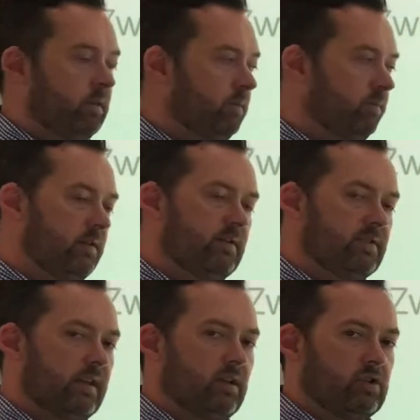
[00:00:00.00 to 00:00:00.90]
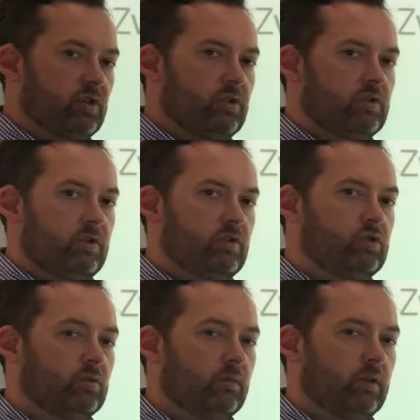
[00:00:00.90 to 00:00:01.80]
The previous state I showed you, the
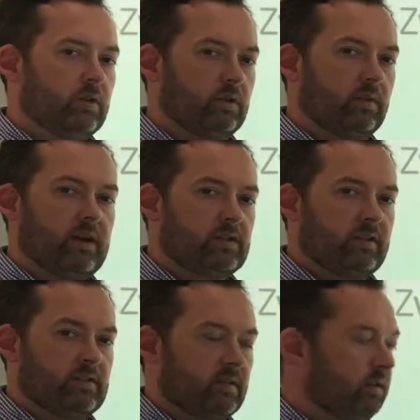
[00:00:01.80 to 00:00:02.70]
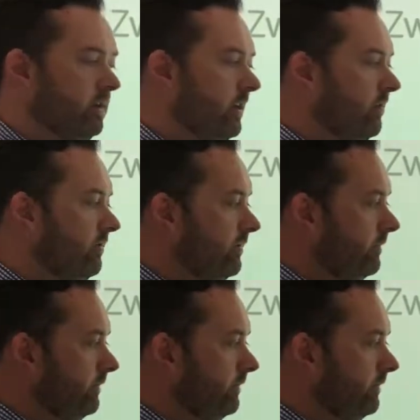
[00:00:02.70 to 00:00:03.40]
neutral molecule, actually doesn't occur that often.